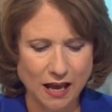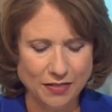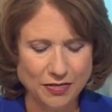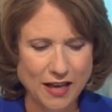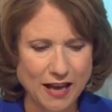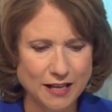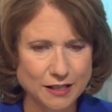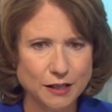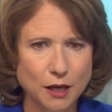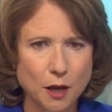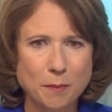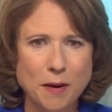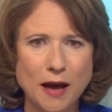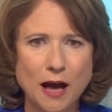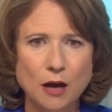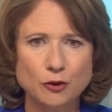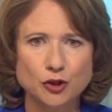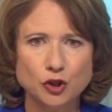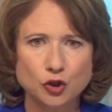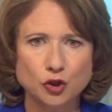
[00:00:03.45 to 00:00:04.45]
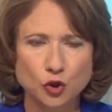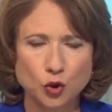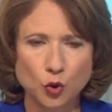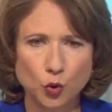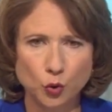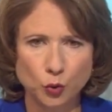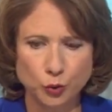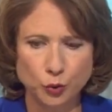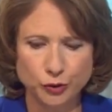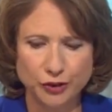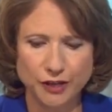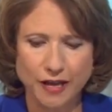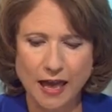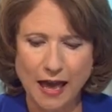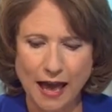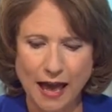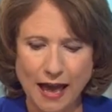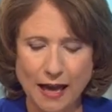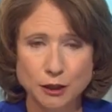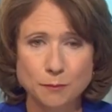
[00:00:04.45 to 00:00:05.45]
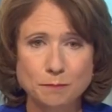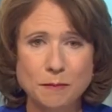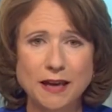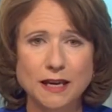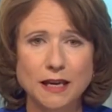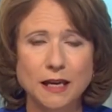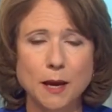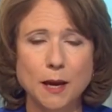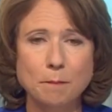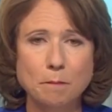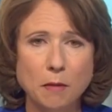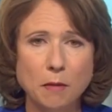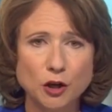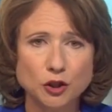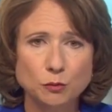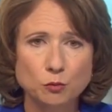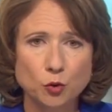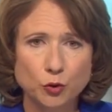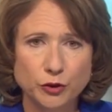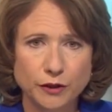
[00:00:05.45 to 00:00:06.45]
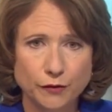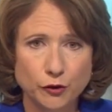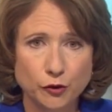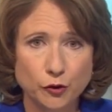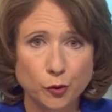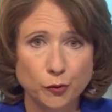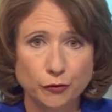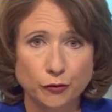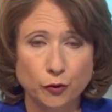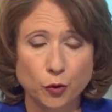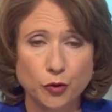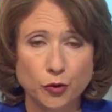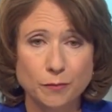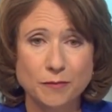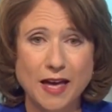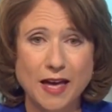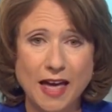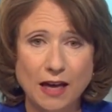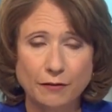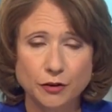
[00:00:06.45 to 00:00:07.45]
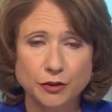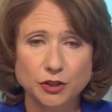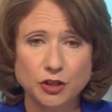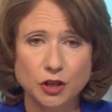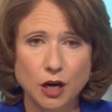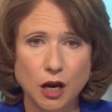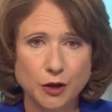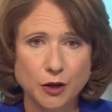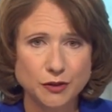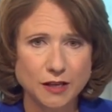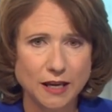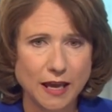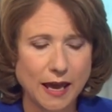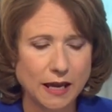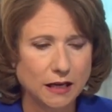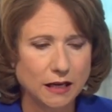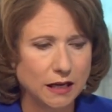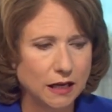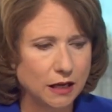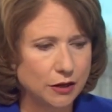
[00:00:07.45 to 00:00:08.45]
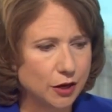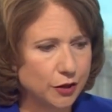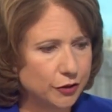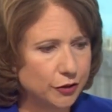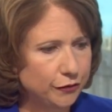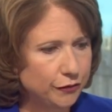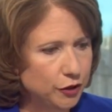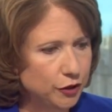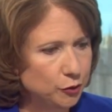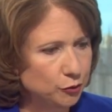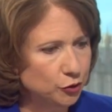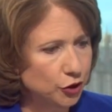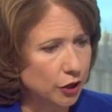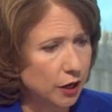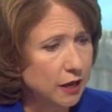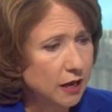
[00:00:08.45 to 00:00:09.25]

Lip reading: and that's about schools and making it much more difficult for them ever to close again in the future.